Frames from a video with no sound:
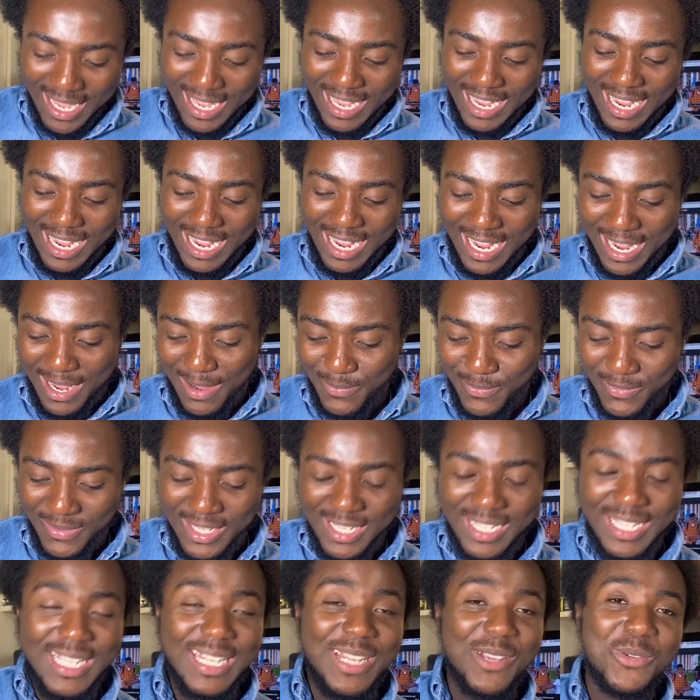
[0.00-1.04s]

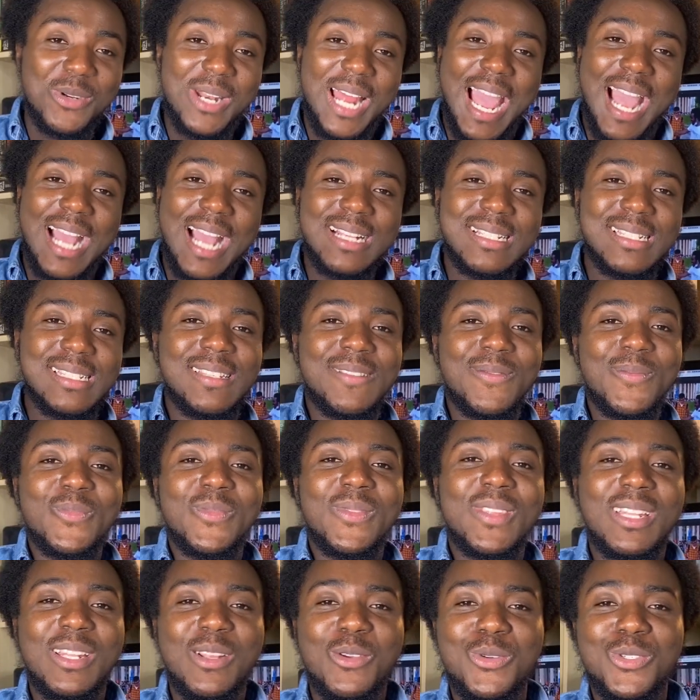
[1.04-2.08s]
They
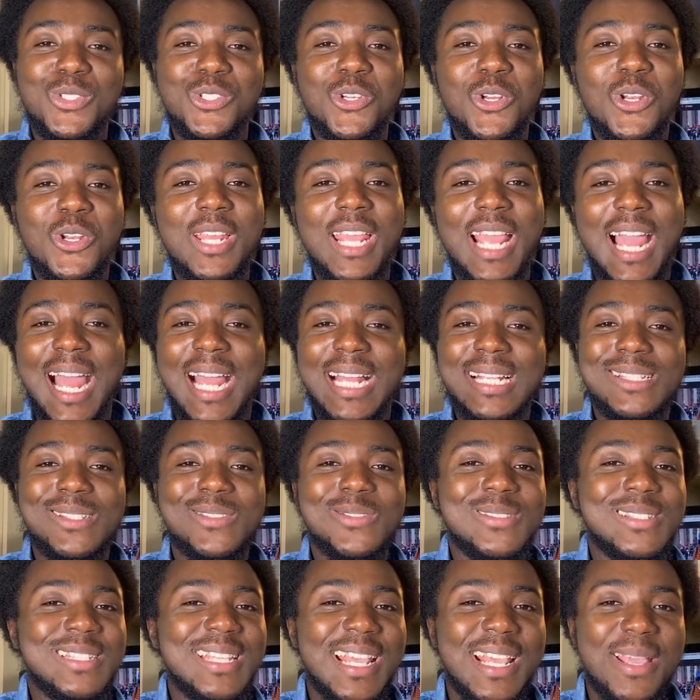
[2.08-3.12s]
will surely ask
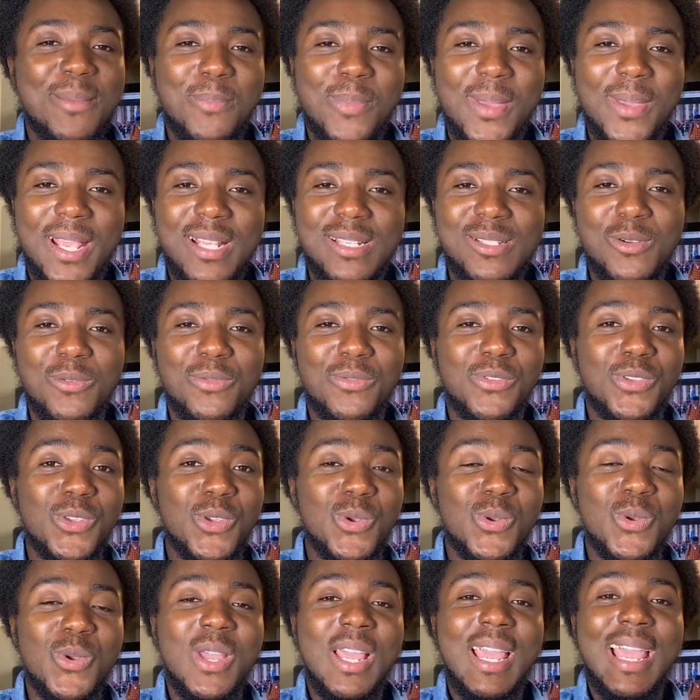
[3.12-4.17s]
to take pics of
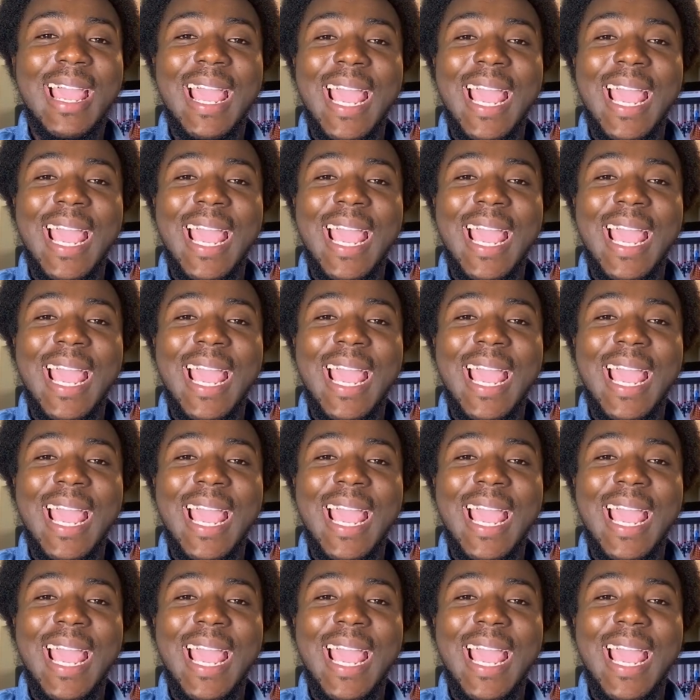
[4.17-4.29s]
you,